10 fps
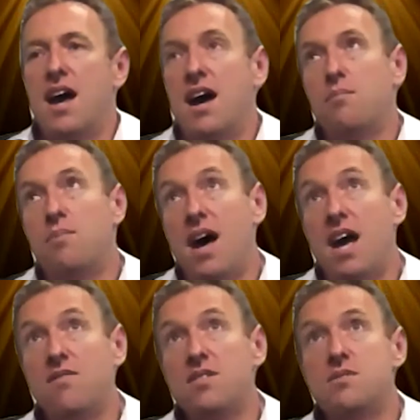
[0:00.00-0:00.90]

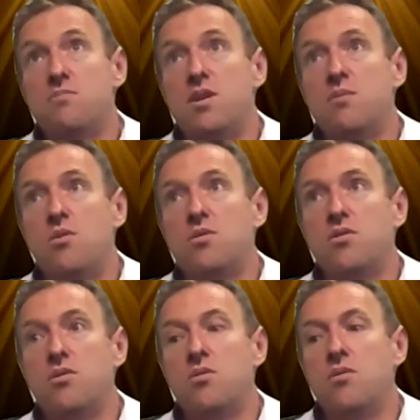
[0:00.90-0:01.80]
behaviours that we want
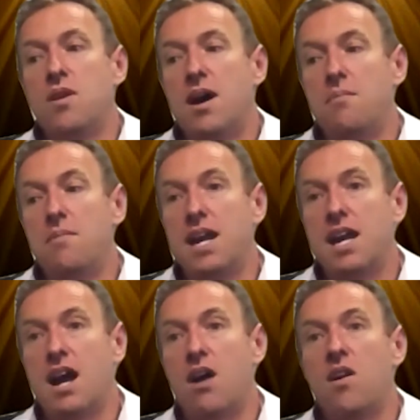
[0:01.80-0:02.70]
to
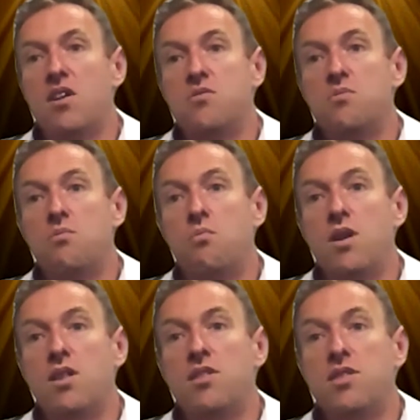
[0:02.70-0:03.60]
encourage
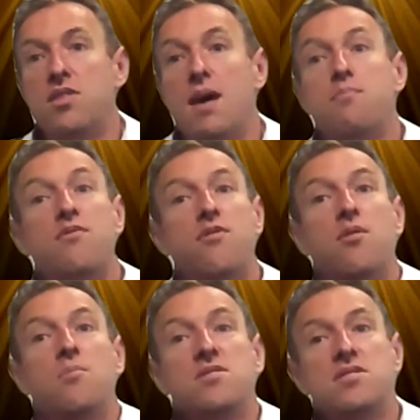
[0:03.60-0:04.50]
with that
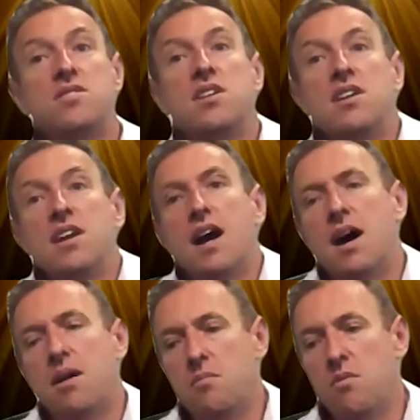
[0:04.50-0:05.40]
performance?
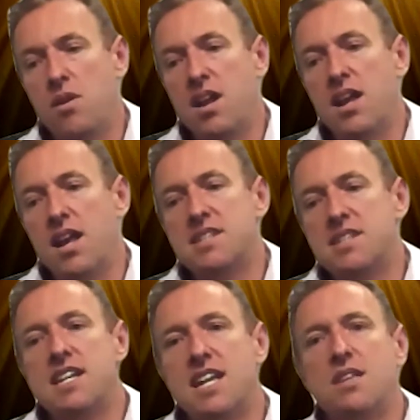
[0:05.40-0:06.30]
Is
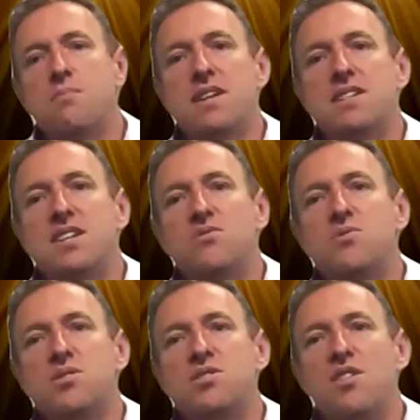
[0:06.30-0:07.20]
it in the best
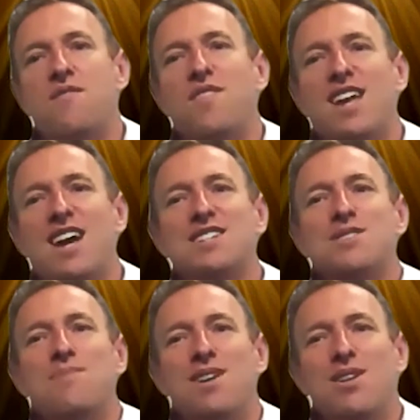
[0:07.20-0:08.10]
interest of the
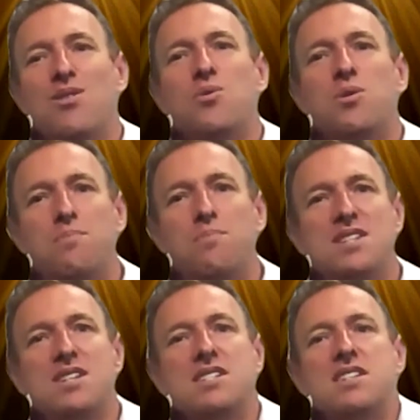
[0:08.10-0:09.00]
customer or the
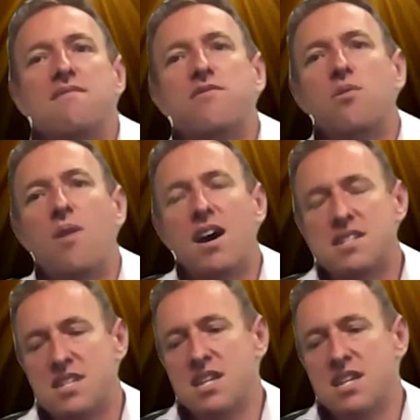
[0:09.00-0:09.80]
business? And for us,